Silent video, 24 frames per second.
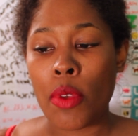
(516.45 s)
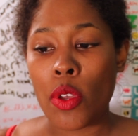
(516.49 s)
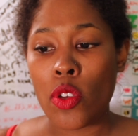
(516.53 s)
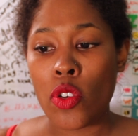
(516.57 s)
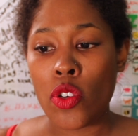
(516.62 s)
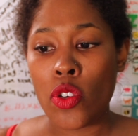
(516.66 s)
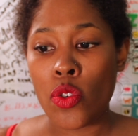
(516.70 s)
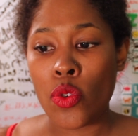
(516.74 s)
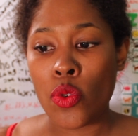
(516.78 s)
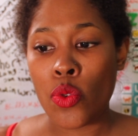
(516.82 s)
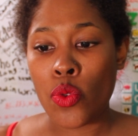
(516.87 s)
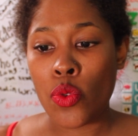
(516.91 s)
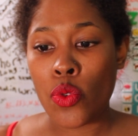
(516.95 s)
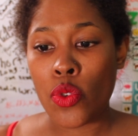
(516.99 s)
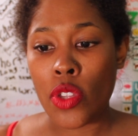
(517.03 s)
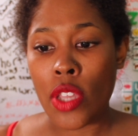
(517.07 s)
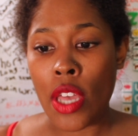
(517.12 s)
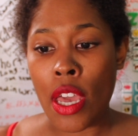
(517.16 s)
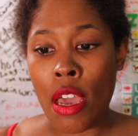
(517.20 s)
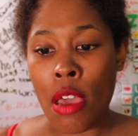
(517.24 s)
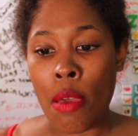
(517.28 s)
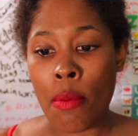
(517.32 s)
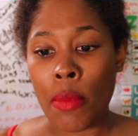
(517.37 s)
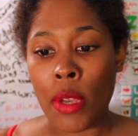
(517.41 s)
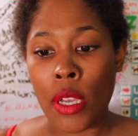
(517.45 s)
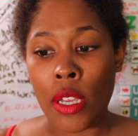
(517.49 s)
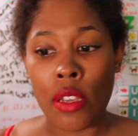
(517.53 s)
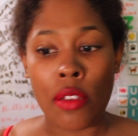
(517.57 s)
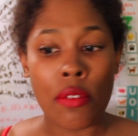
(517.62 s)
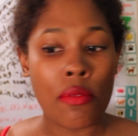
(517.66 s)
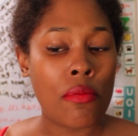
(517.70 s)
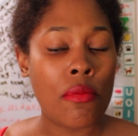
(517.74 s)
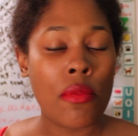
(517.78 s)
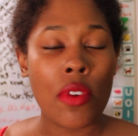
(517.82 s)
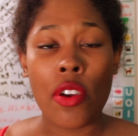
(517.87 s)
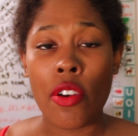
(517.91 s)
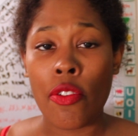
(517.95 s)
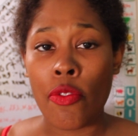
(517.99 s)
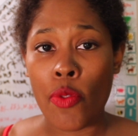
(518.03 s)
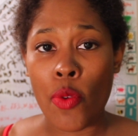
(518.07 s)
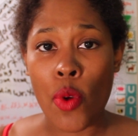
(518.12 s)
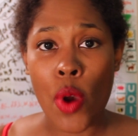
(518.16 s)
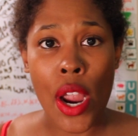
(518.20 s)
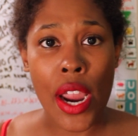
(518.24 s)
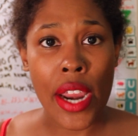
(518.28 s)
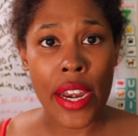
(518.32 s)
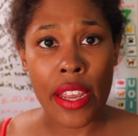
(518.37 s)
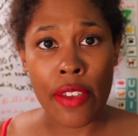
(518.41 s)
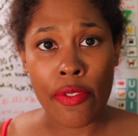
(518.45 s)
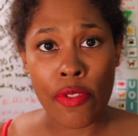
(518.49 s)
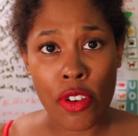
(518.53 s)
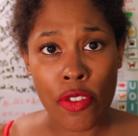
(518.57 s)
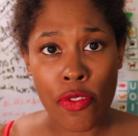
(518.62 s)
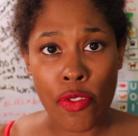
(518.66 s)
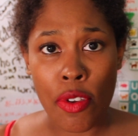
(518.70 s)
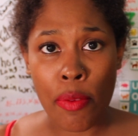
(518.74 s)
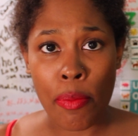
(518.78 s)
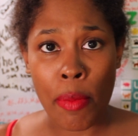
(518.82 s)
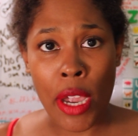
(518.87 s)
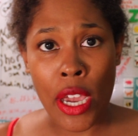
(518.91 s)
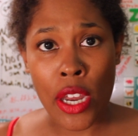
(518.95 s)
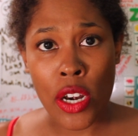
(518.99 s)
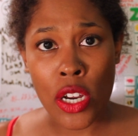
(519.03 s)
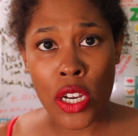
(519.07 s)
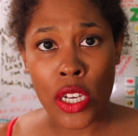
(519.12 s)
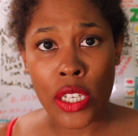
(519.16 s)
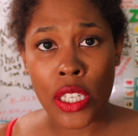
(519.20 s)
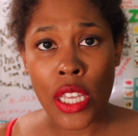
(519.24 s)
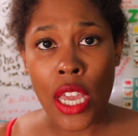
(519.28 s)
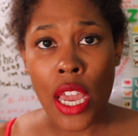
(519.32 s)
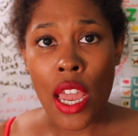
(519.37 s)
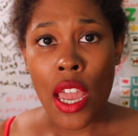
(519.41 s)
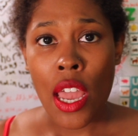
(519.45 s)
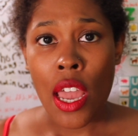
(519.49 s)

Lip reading: use them in a variety of different manners,